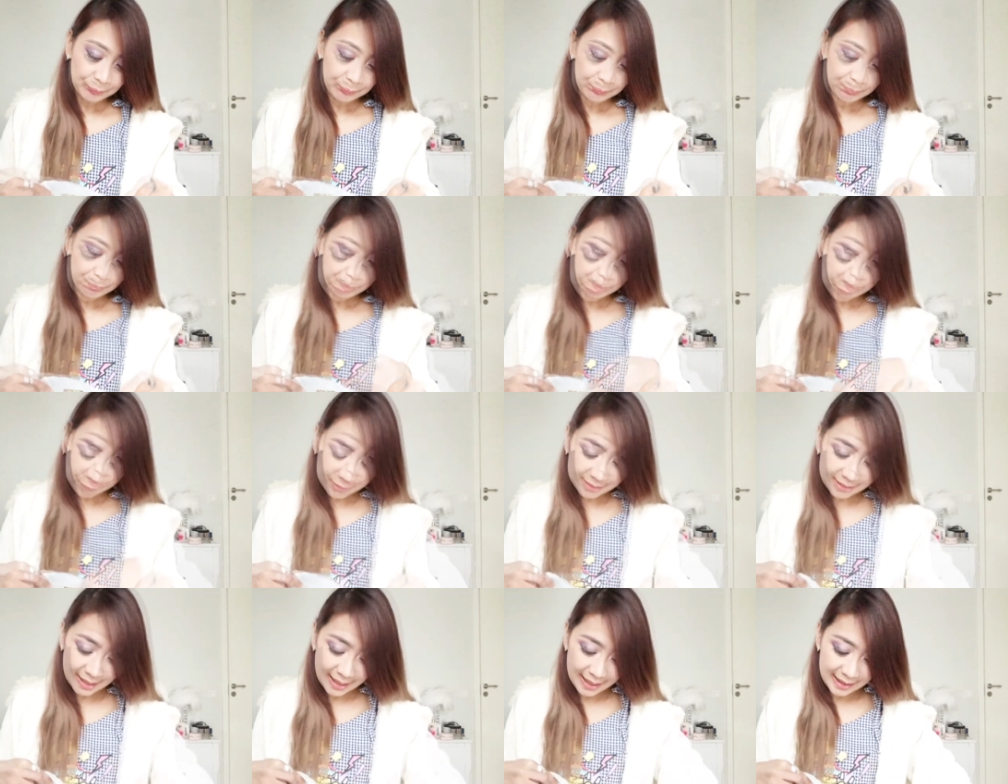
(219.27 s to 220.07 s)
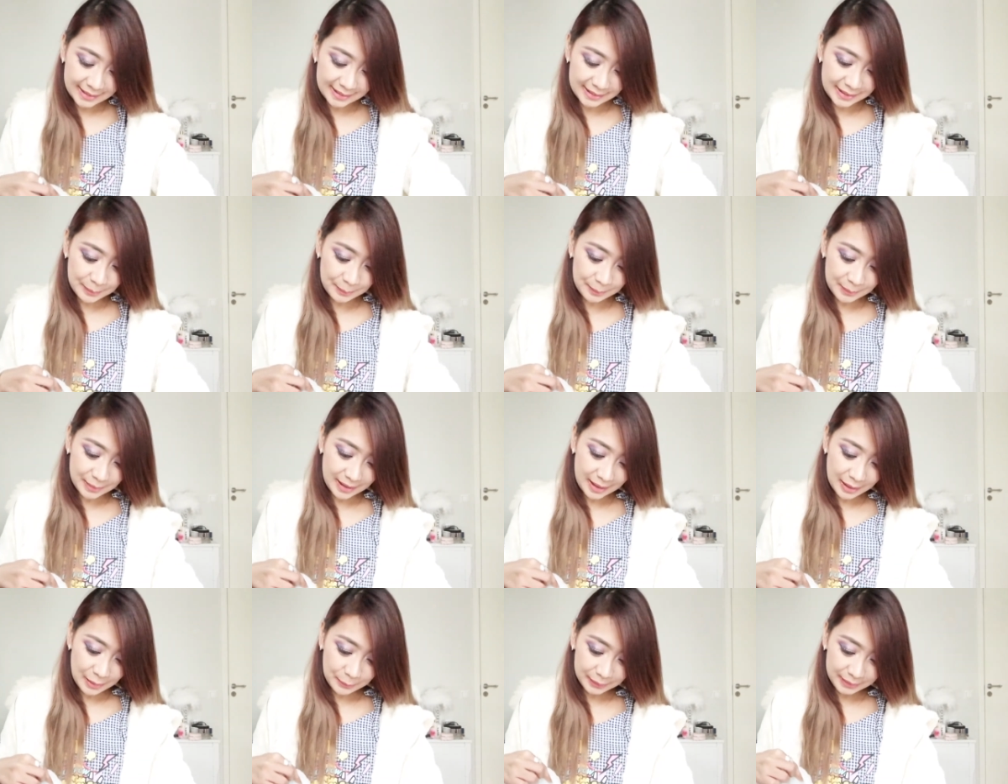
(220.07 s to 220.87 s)
The first item that
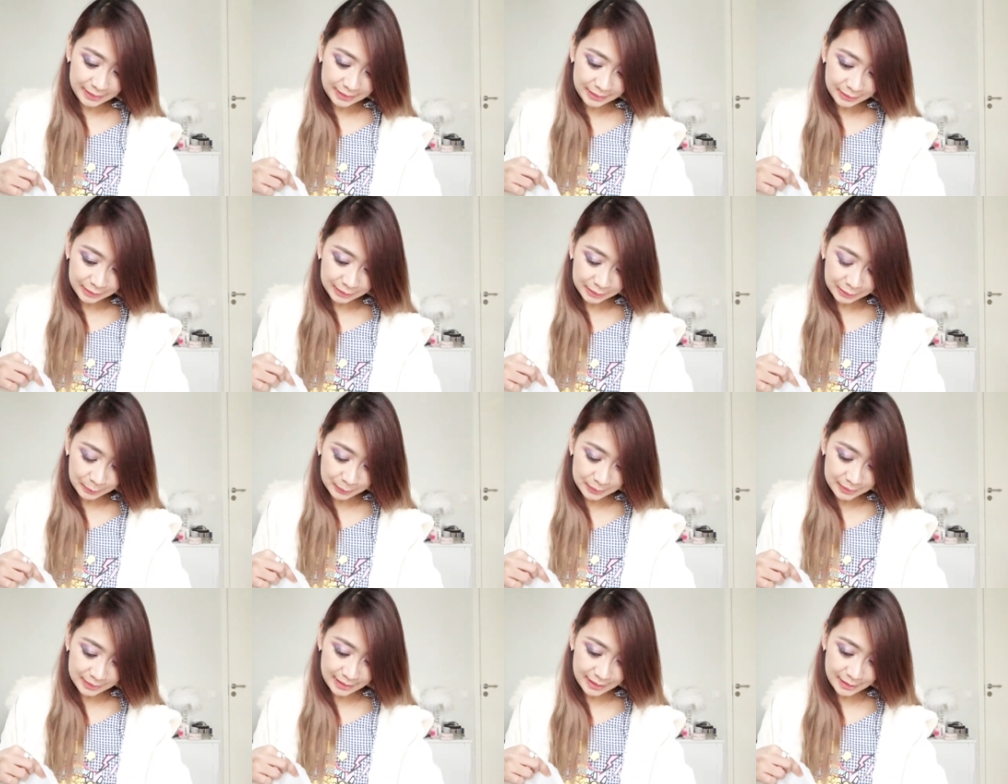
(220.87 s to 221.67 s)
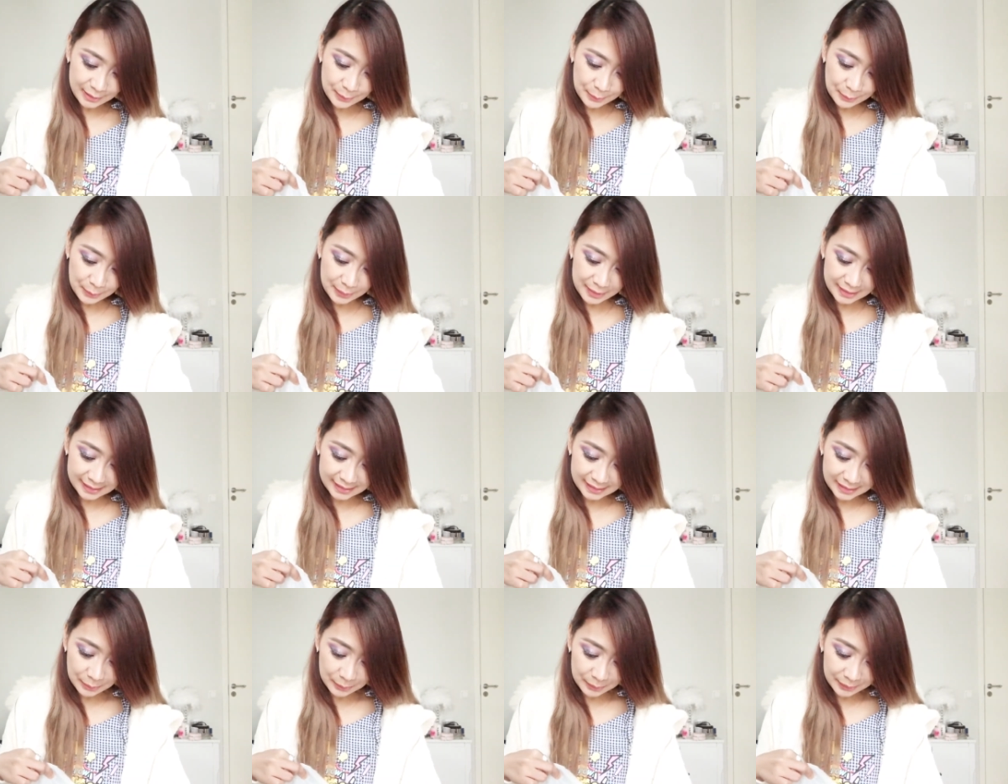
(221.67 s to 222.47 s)
I wanted to show to you is
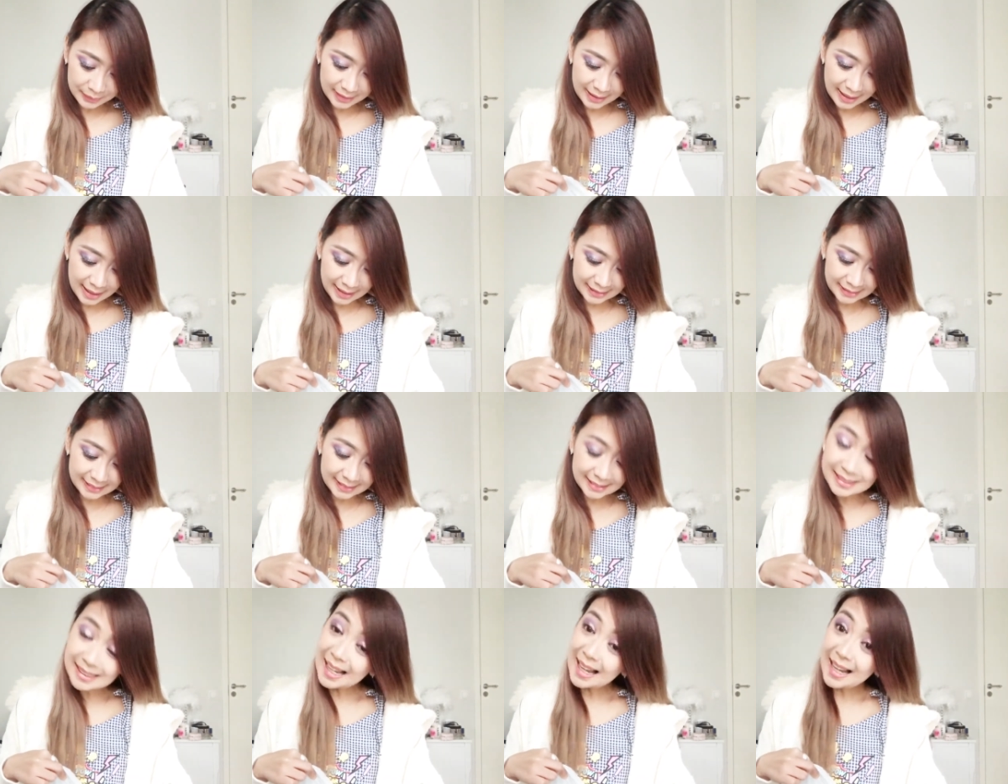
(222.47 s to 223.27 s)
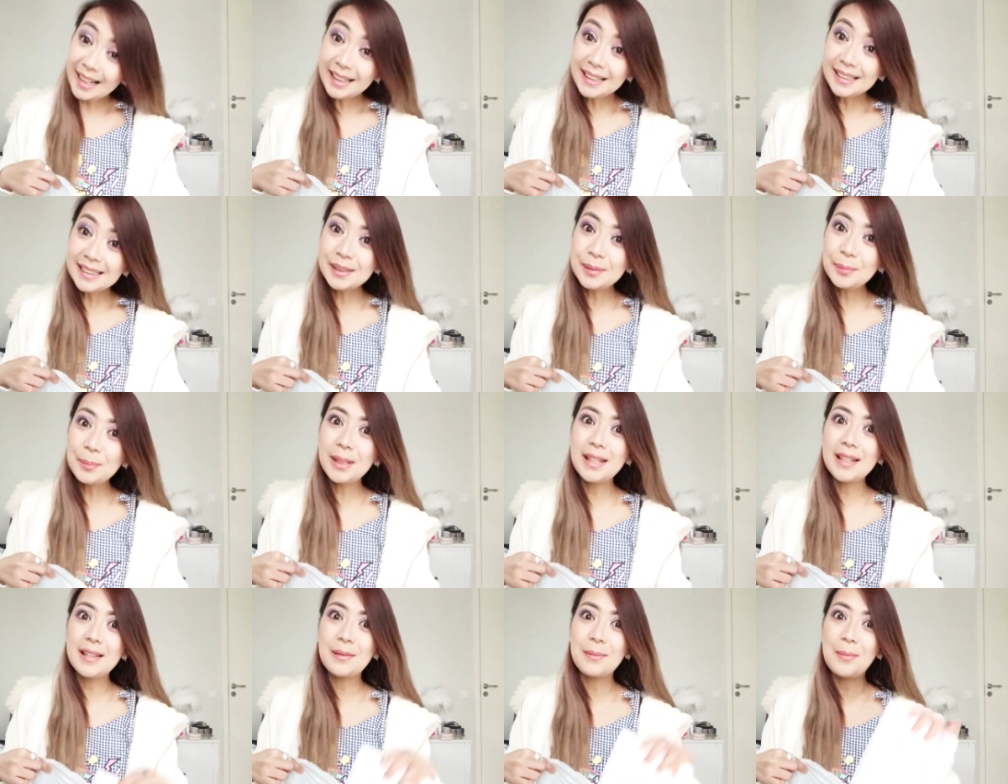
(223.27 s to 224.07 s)
the one that excites
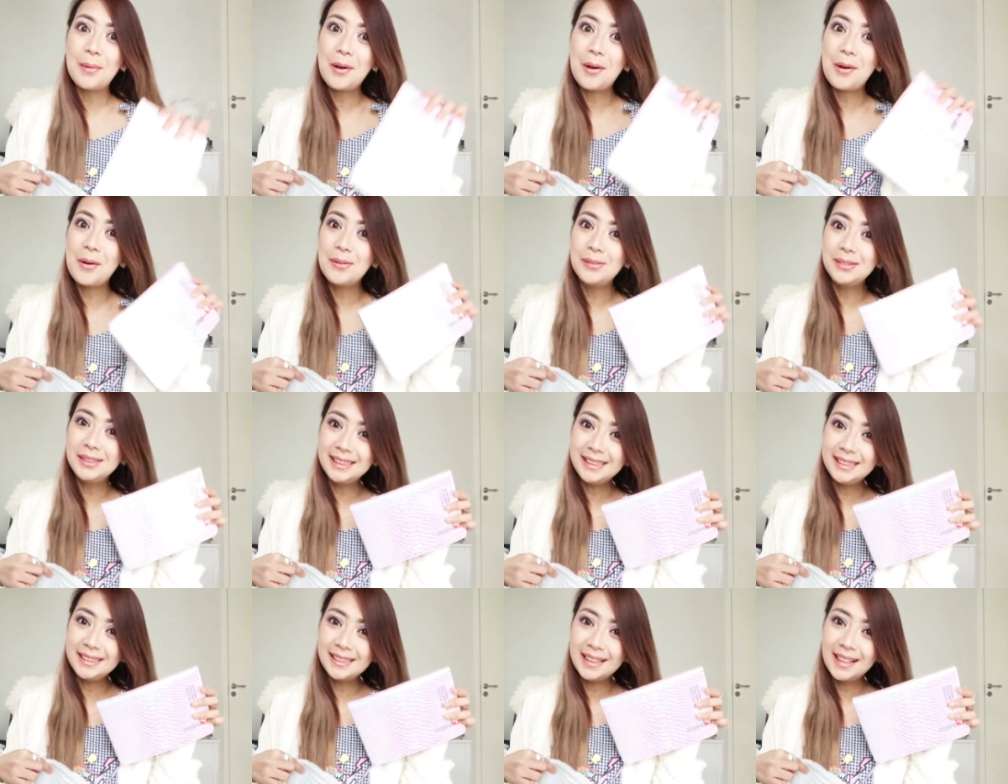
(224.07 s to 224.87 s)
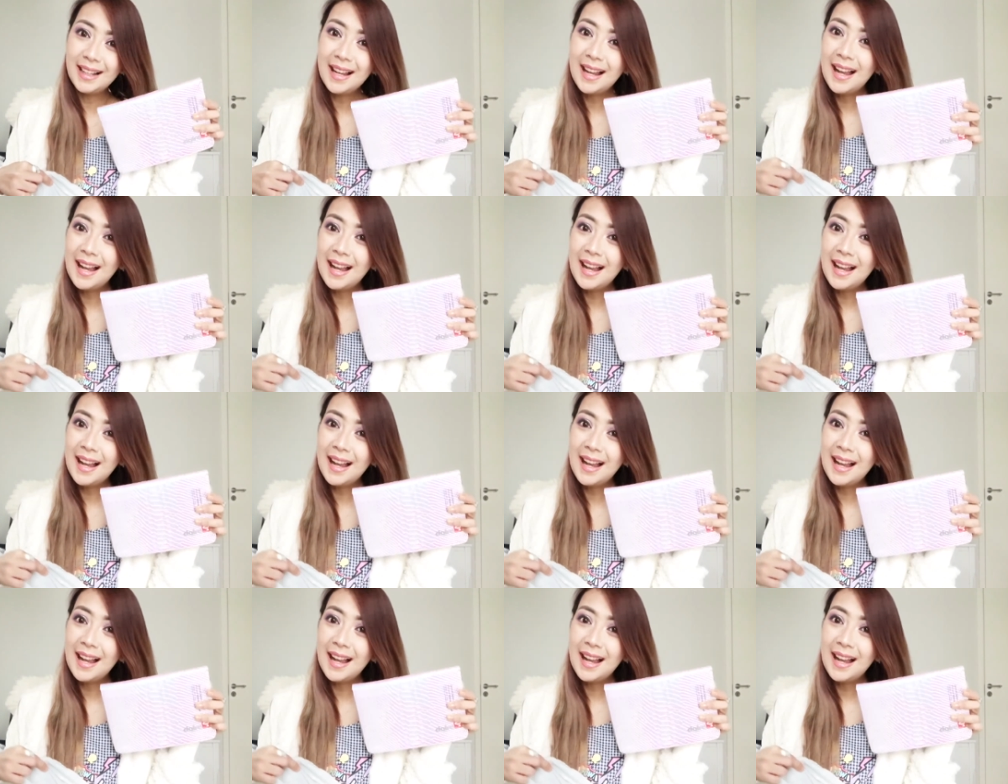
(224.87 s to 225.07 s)
me the most.